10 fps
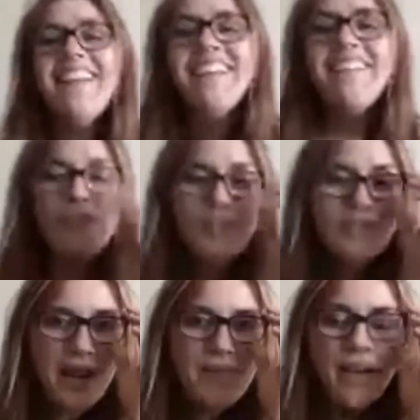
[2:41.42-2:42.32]
The
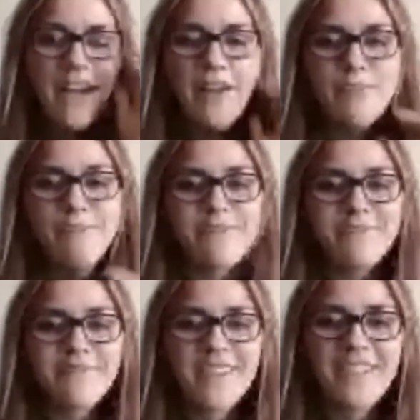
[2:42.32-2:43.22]
first time
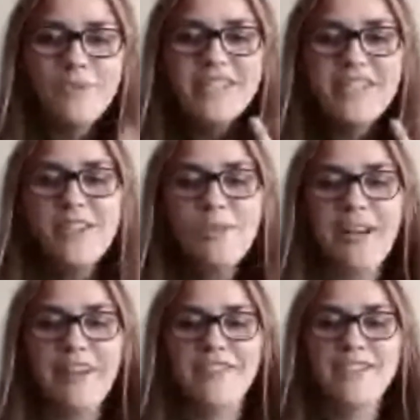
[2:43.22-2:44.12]
was a little
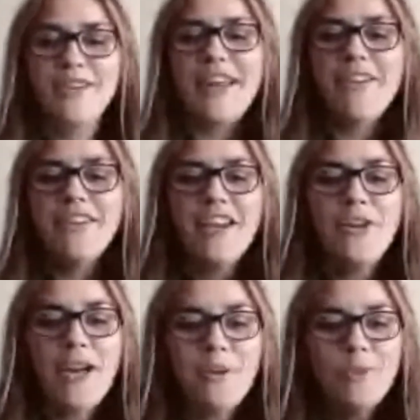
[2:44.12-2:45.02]
rough. So now that I
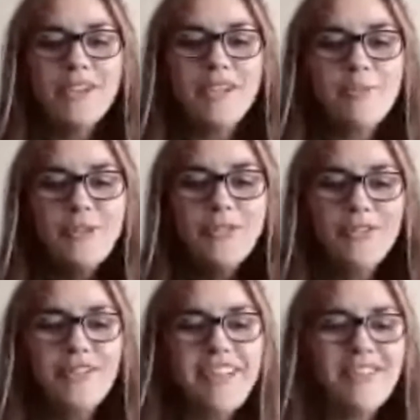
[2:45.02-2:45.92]
know how to work the
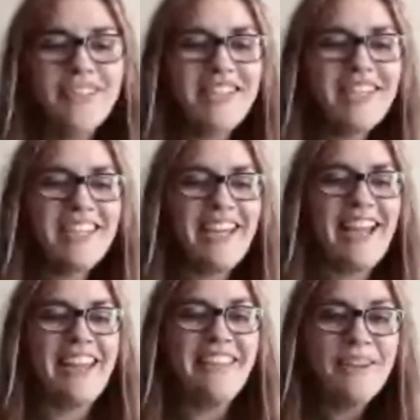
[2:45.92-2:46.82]
computer and everything,
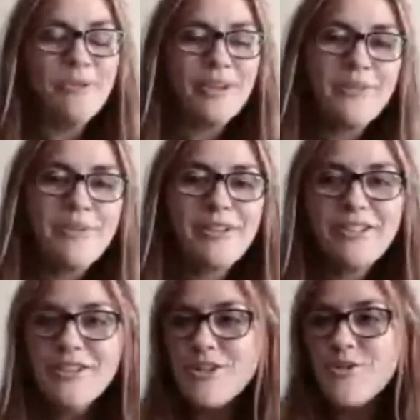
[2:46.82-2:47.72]
I think we're going to be able
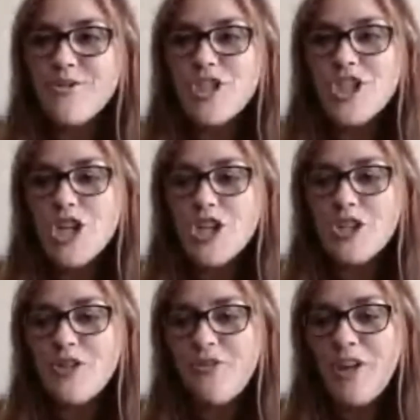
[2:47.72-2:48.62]
to do
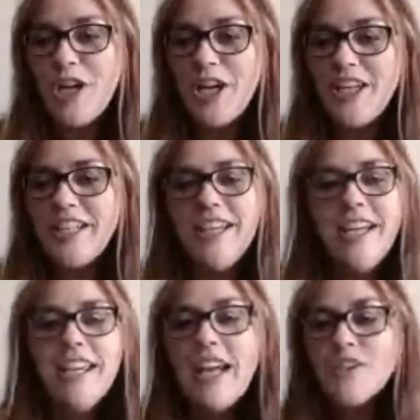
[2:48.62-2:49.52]
just fine.
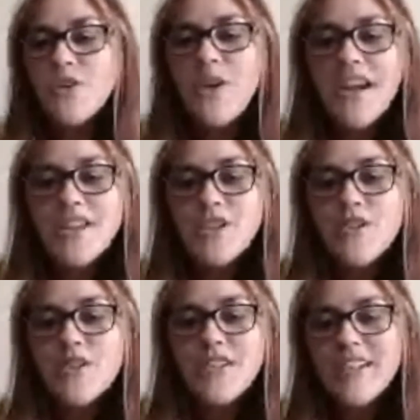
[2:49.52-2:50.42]
Yeah, so you guys
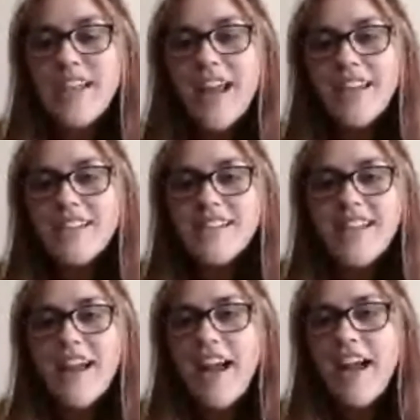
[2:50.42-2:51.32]
use the site and
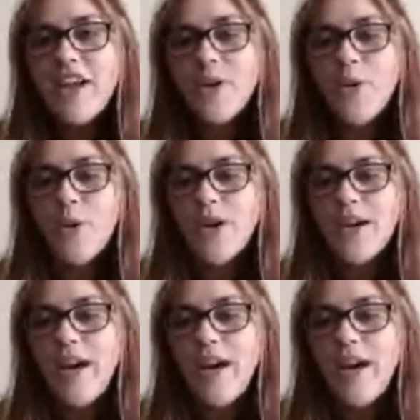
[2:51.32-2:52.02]
say hi, or